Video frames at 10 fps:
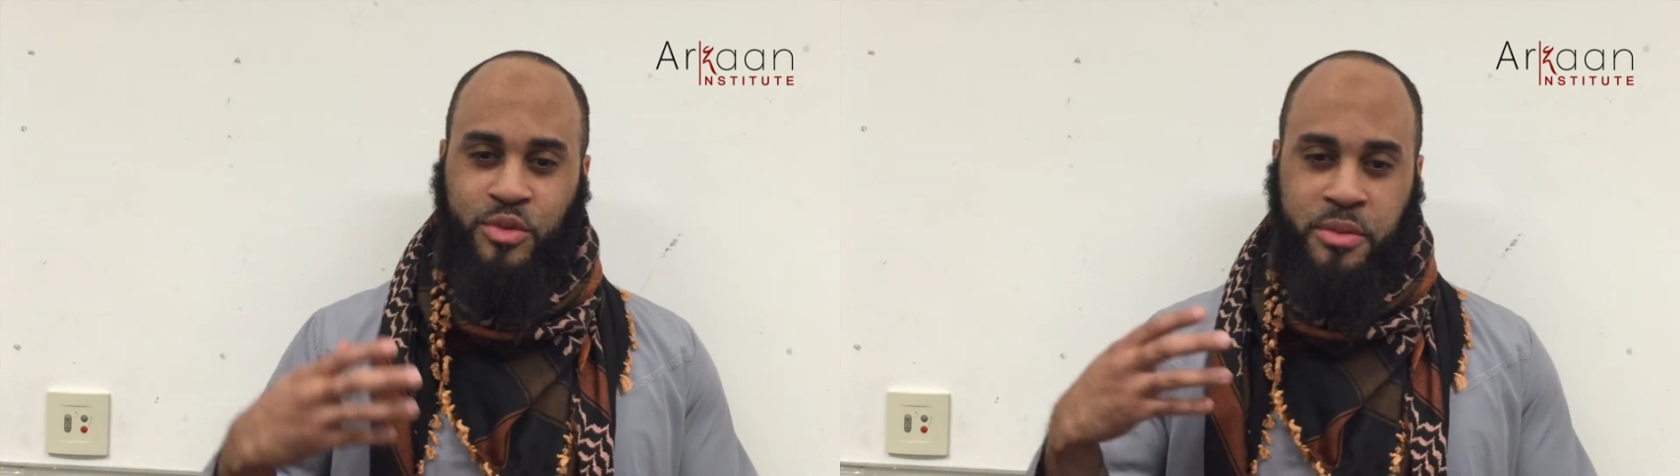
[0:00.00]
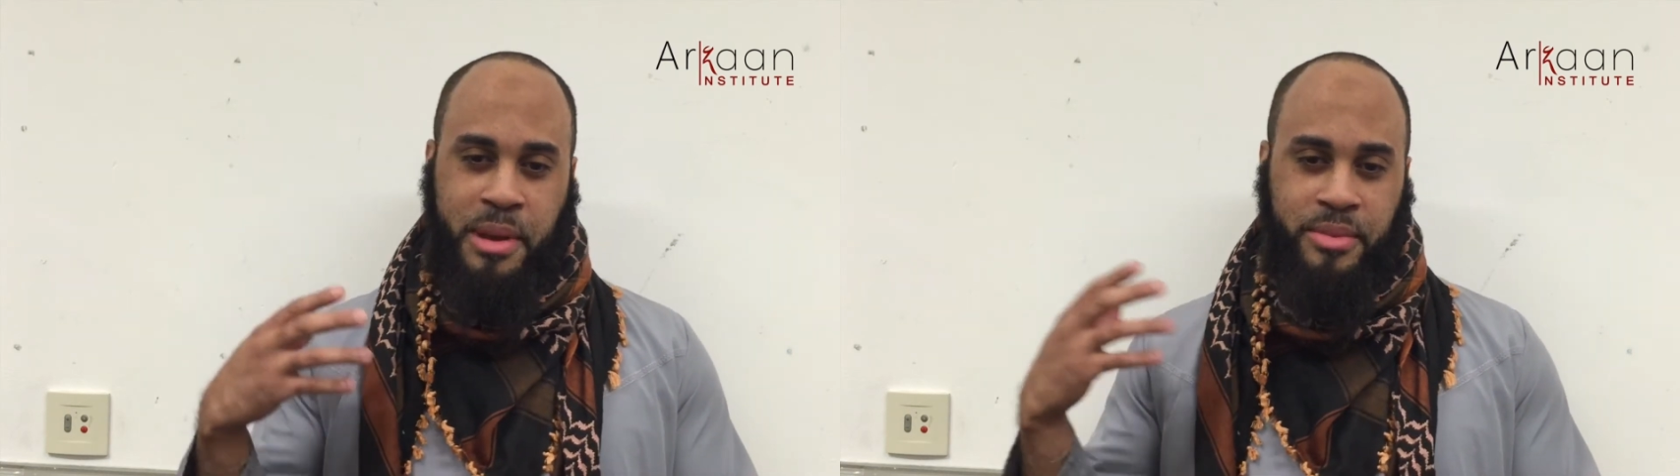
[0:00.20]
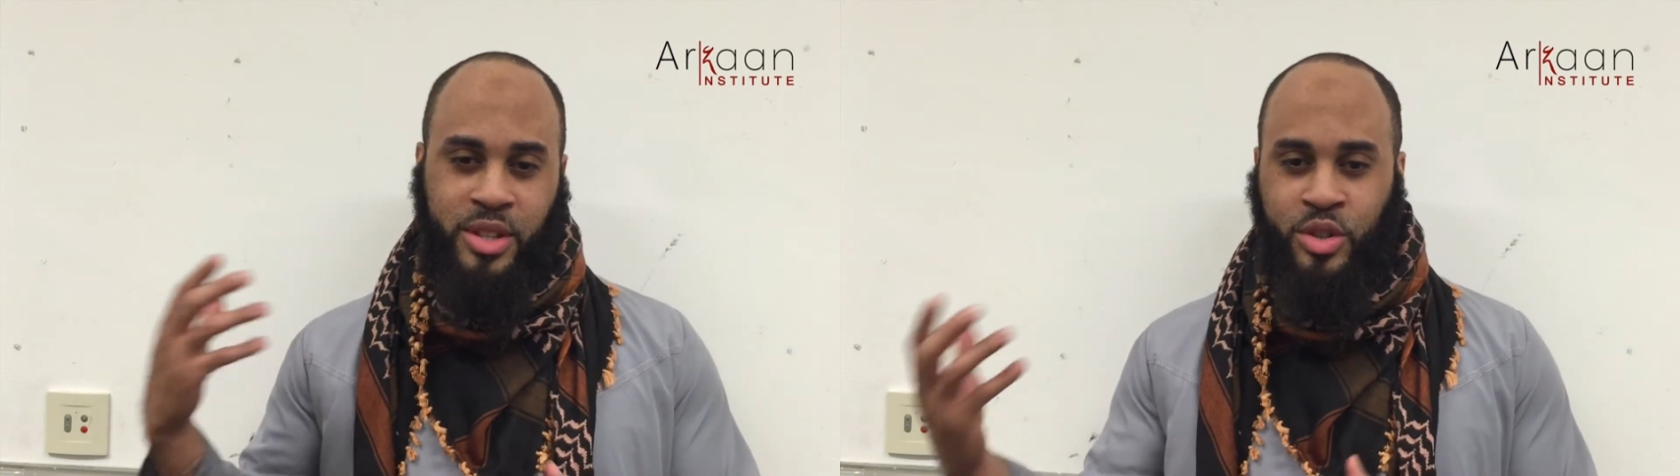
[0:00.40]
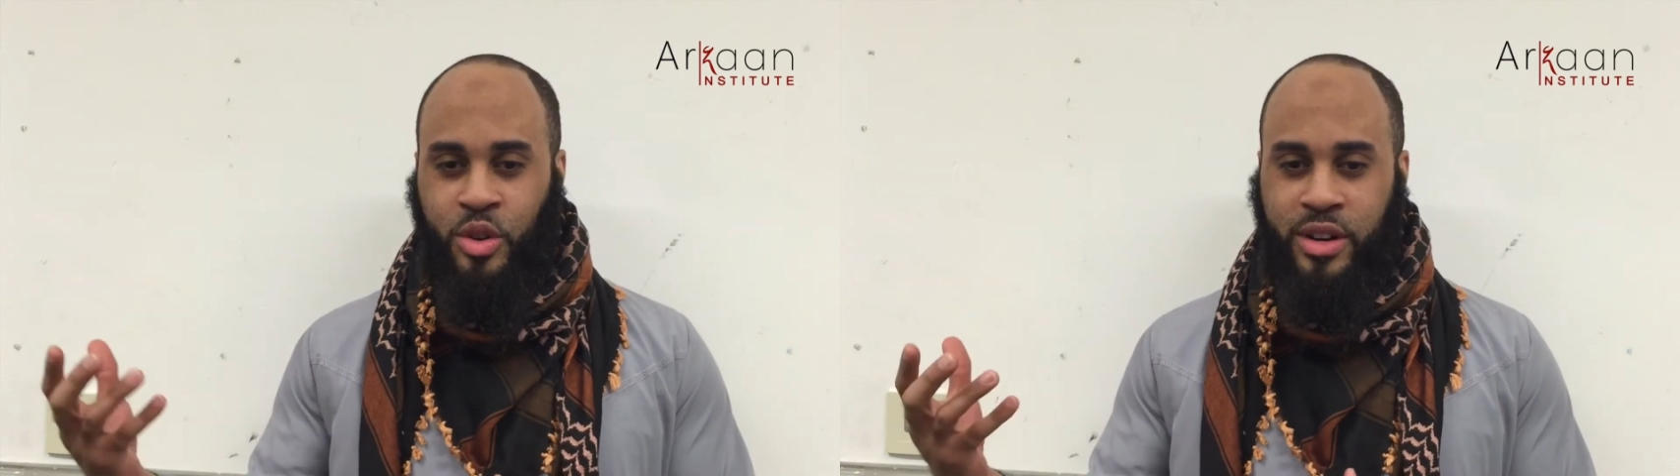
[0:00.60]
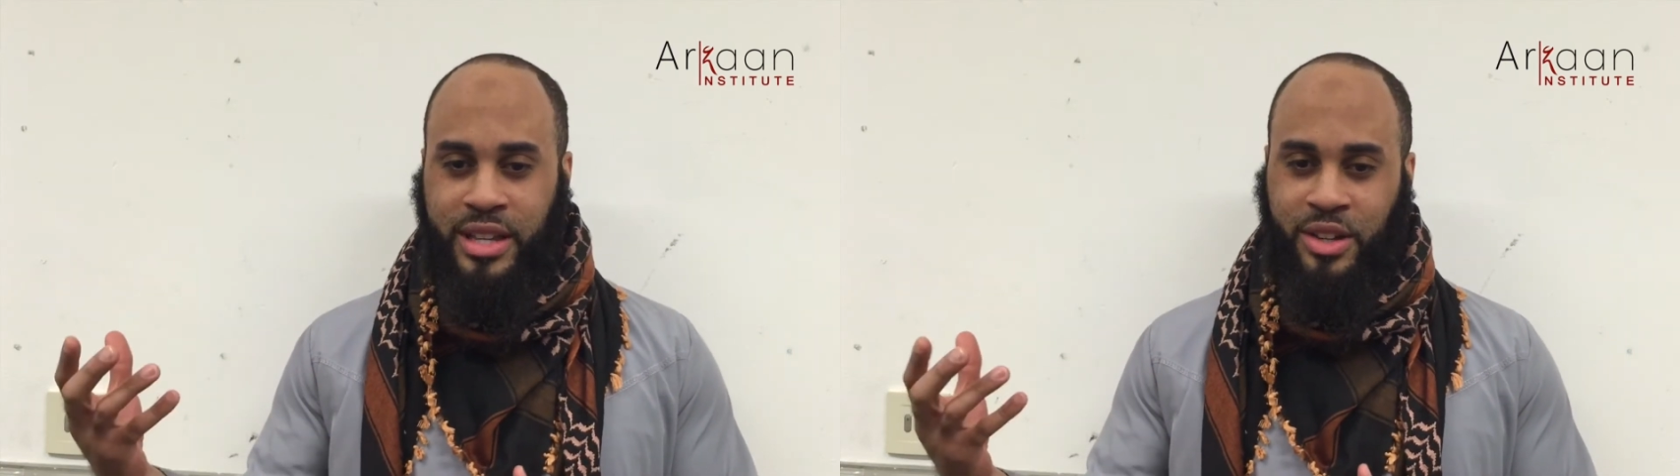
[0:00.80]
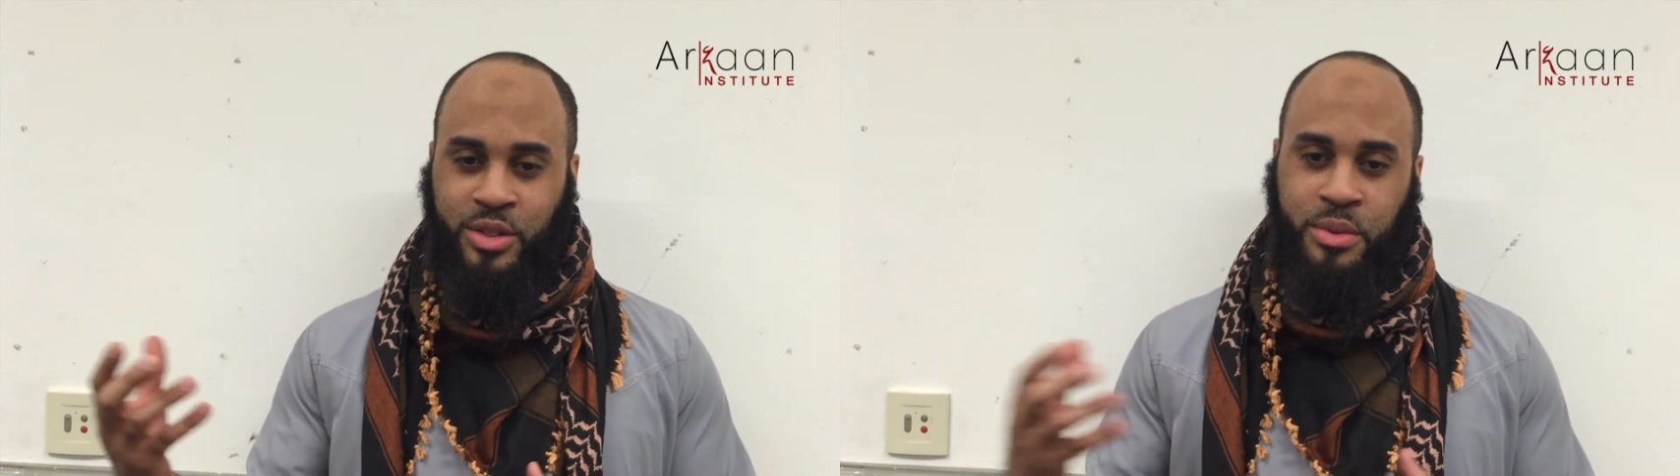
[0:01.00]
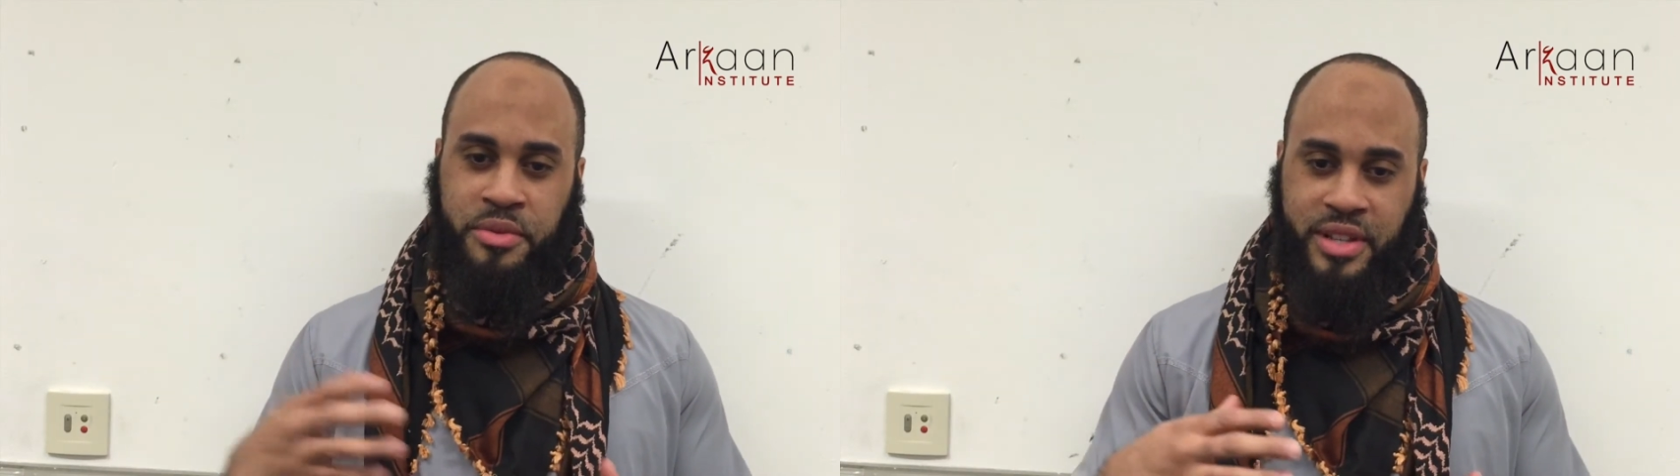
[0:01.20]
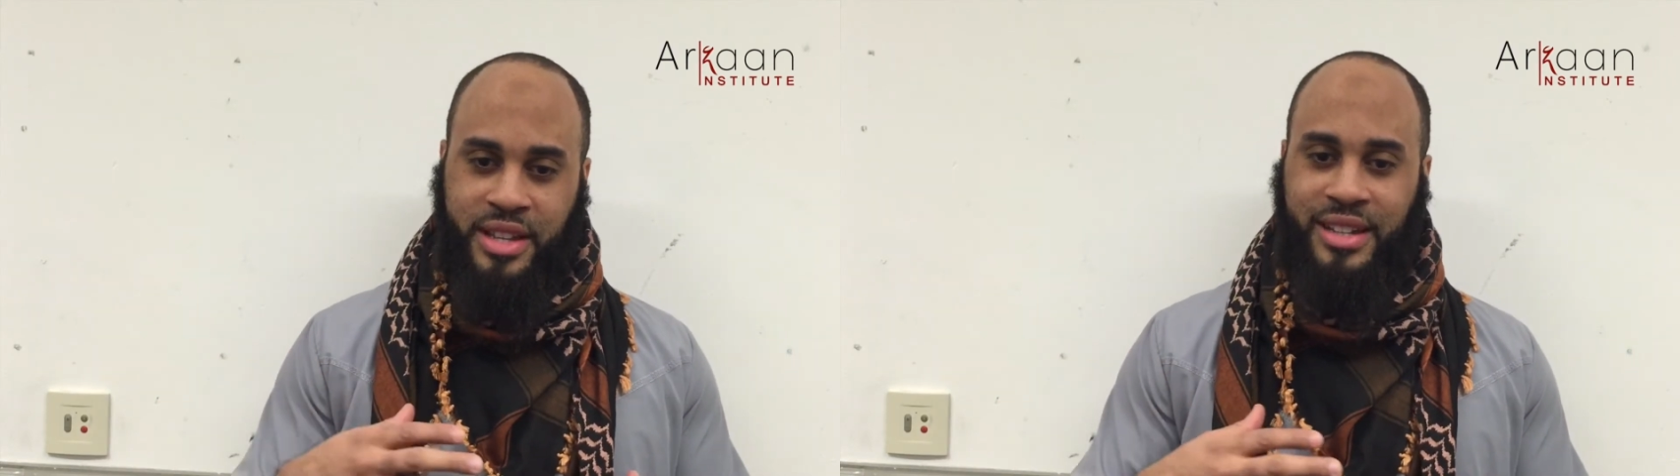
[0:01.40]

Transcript: remember the story that goes with it,